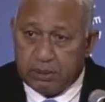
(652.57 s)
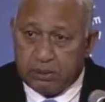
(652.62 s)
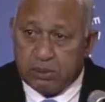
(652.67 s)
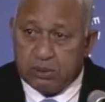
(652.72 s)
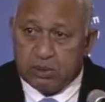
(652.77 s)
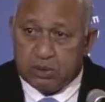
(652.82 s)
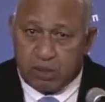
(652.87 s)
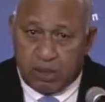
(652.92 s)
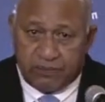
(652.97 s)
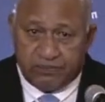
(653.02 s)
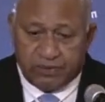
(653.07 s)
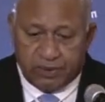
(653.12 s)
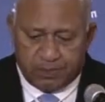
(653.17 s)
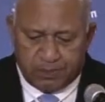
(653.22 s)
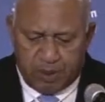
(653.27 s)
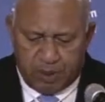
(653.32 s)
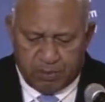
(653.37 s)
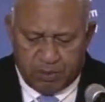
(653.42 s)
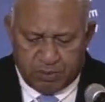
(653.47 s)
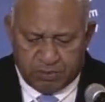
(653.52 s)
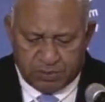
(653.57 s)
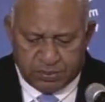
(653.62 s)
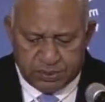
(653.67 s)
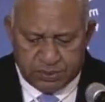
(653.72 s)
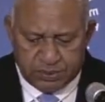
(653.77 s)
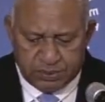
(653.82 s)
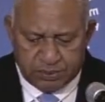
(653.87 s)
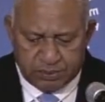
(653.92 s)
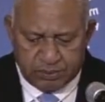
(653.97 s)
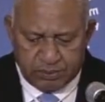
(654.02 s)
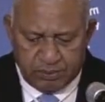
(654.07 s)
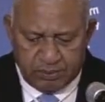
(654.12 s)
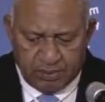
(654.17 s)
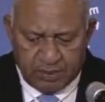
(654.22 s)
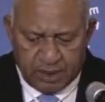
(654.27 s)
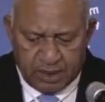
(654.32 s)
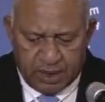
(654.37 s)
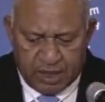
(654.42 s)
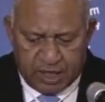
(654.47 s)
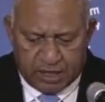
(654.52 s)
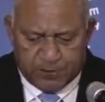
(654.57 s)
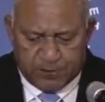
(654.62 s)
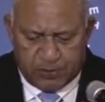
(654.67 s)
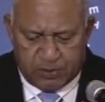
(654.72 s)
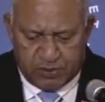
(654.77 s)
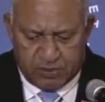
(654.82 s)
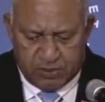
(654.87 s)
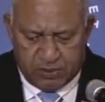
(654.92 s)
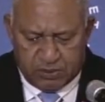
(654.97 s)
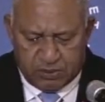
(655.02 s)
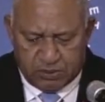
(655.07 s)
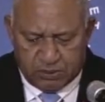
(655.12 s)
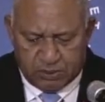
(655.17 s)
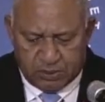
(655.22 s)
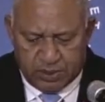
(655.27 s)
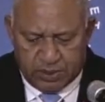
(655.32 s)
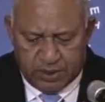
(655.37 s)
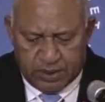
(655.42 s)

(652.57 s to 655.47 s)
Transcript: to solve the problems. Exponential